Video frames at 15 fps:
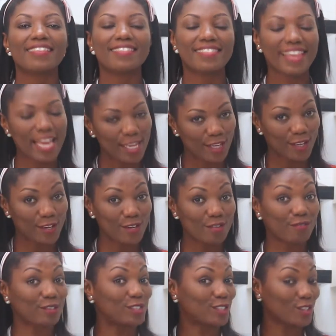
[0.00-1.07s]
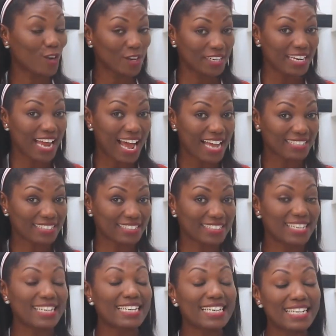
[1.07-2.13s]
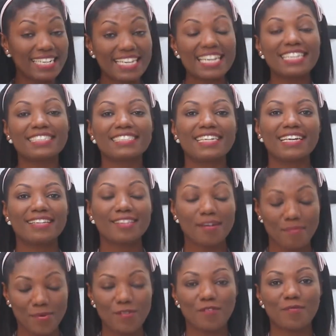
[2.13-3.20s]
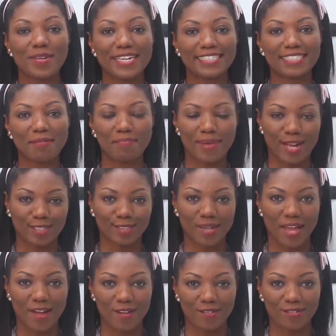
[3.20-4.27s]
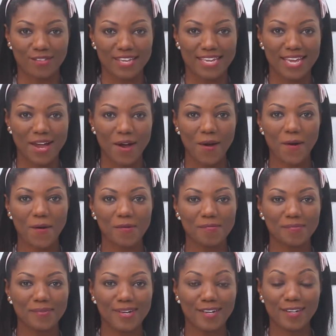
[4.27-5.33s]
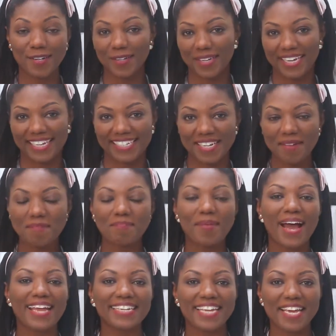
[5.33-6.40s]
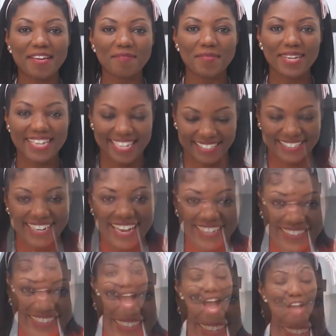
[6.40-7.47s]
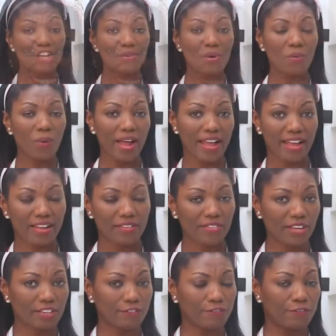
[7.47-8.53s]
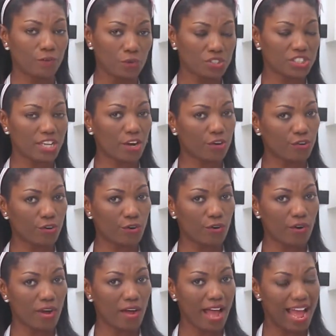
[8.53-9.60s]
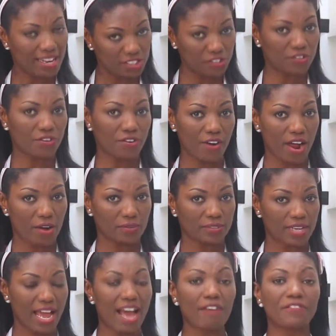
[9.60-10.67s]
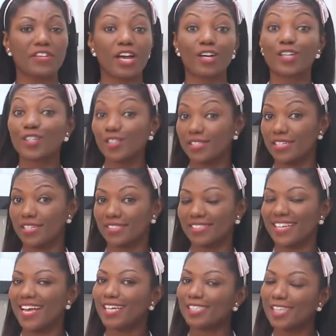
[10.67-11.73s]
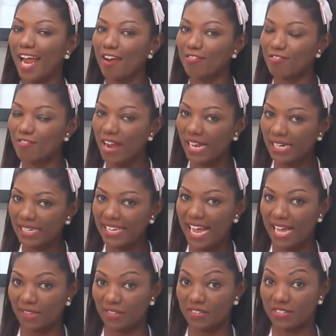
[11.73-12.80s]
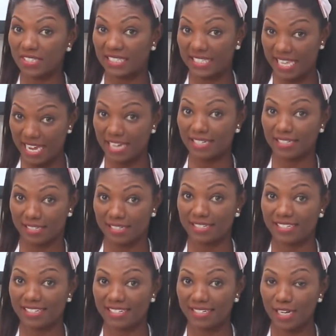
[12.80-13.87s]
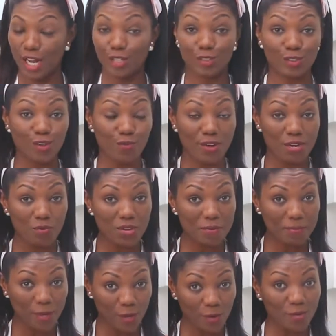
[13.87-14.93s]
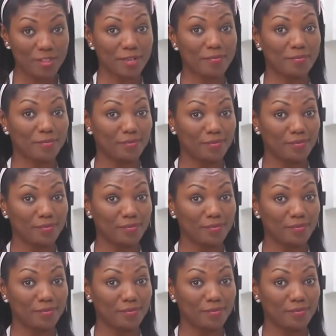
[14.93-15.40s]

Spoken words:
Thank you for joining us. Lead the movement back to healthy home cooking. My name is Nessy. Are you aware that foods that grow under the ground have their goodness directly under the skin? And so when we peel them,